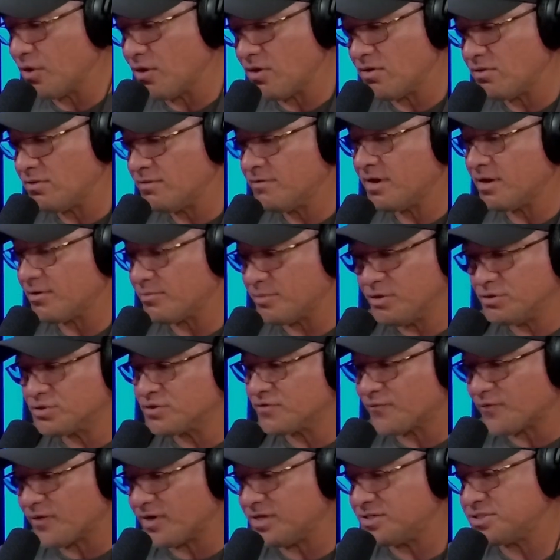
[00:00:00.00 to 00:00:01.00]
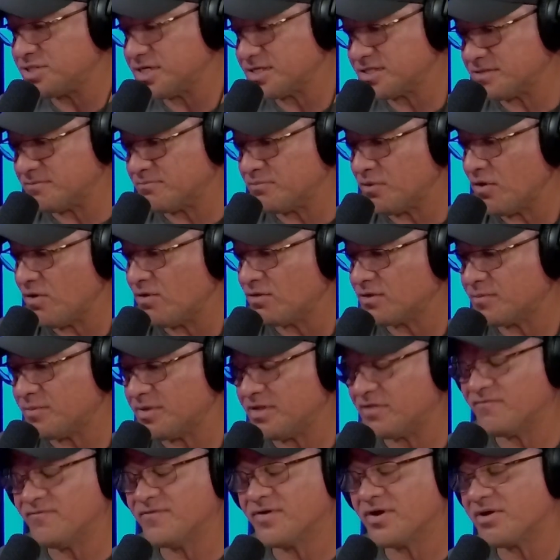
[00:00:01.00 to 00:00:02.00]
Paul, our mutual friend Justin Paul,
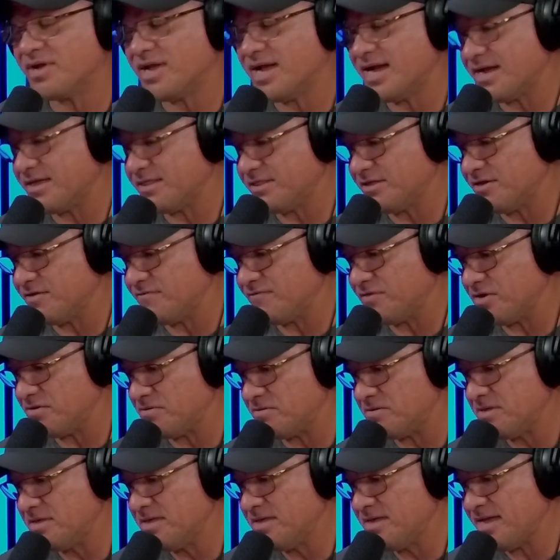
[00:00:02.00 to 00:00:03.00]
speaks very highly of you.